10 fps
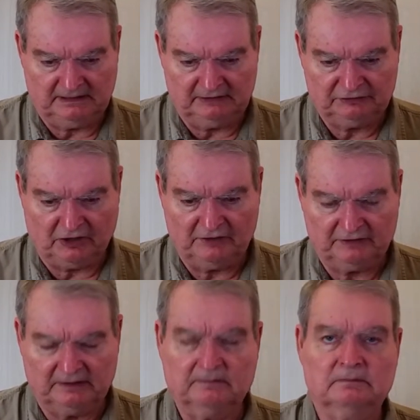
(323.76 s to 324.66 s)

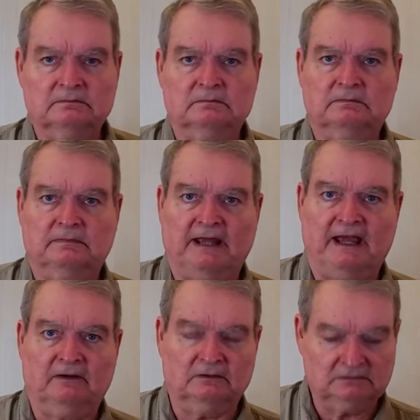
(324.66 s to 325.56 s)
charging
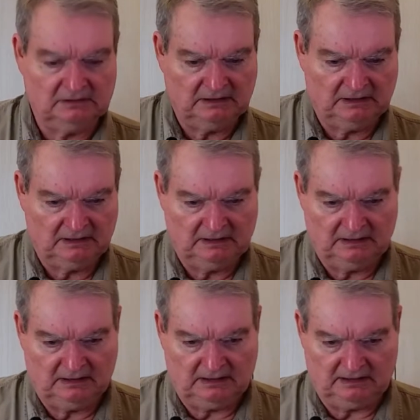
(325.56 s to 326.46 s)
handle
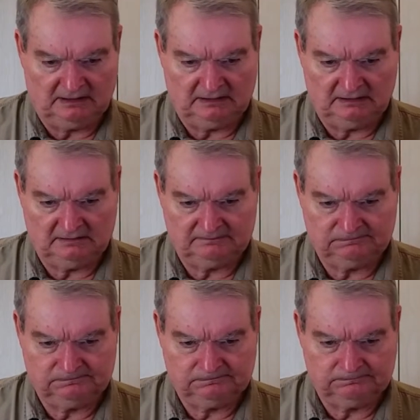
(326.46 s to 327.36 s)
or
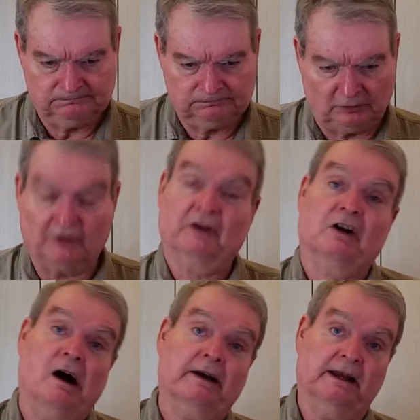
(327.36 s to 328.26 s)
the
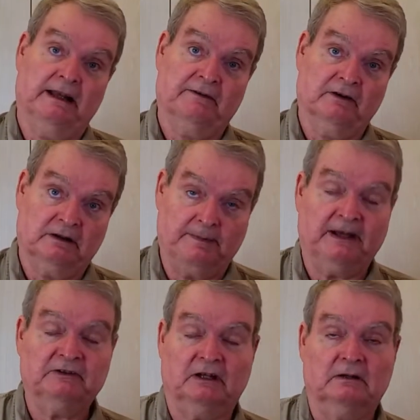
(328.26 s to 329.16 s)
cocking lever. It
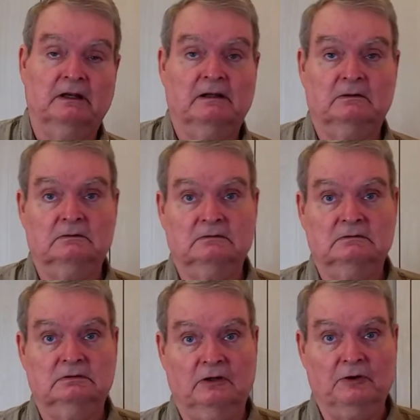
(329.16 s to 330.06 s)
depends on
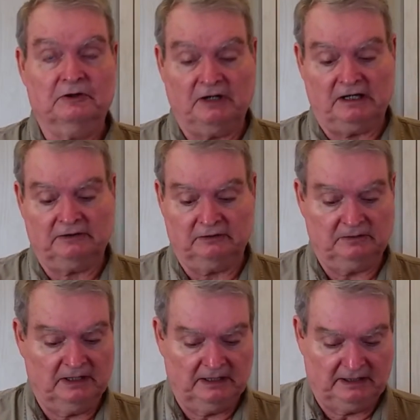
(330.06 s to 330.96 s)
who you talk to.
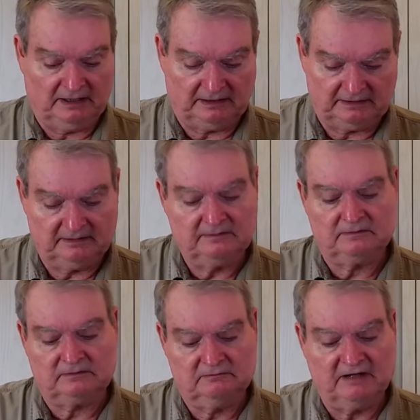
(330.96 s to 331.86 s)

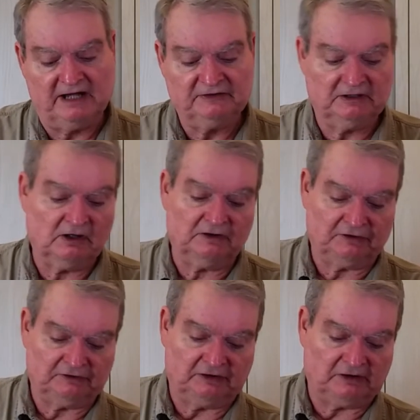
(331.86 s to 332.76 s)
Rossi calls
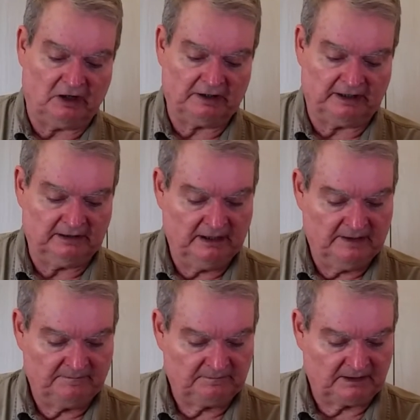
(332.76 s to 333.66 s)
this the cocking
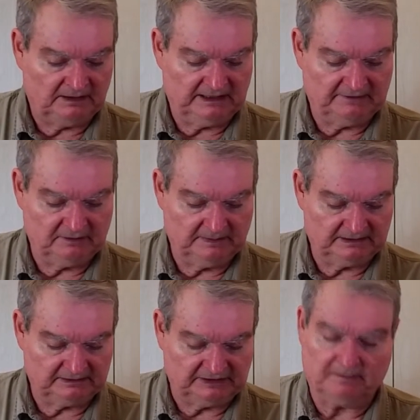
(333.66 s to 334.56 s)
lever,
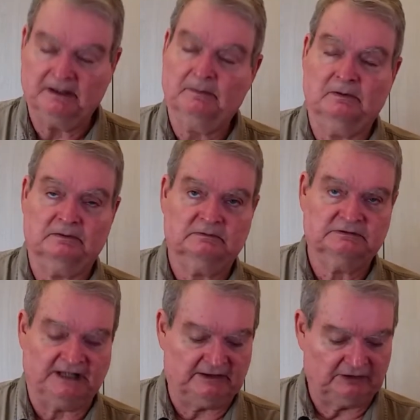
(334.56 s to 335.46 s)
but some people
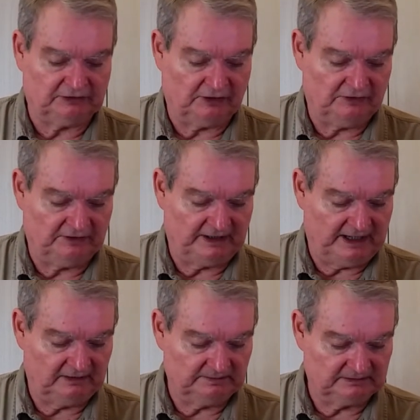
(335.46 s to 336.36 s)
say it's a charging
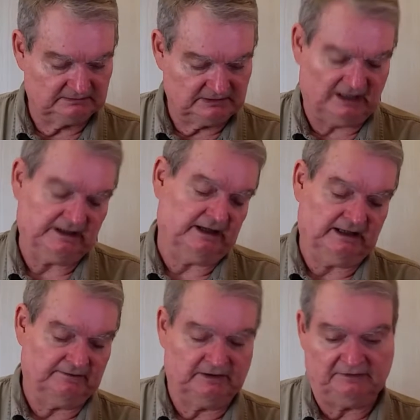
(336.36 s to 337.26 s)
handle, but cocking
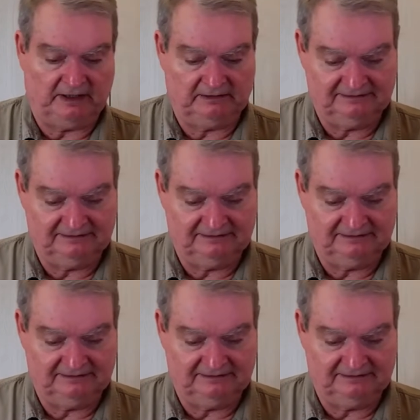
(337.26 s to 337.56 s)
lever is fine.